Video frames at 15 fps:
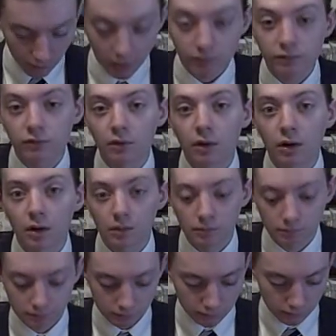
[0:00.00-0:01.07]
I was wrong.
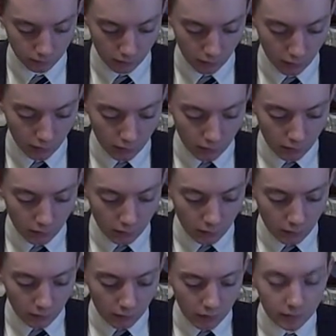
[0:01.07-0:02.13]

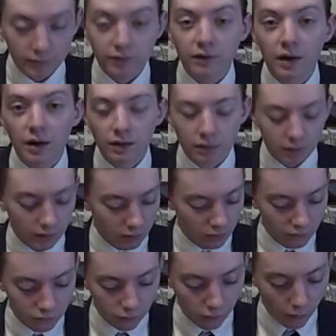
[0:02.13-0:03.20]
It was not not
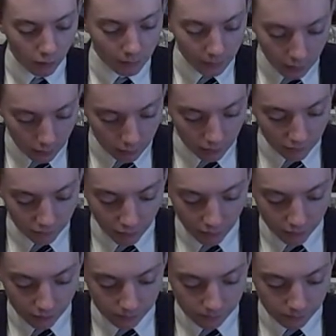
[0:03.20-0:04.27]
strawberry
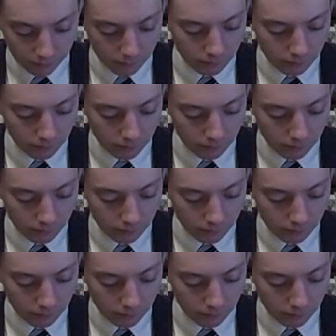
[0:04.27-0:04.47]
flavor.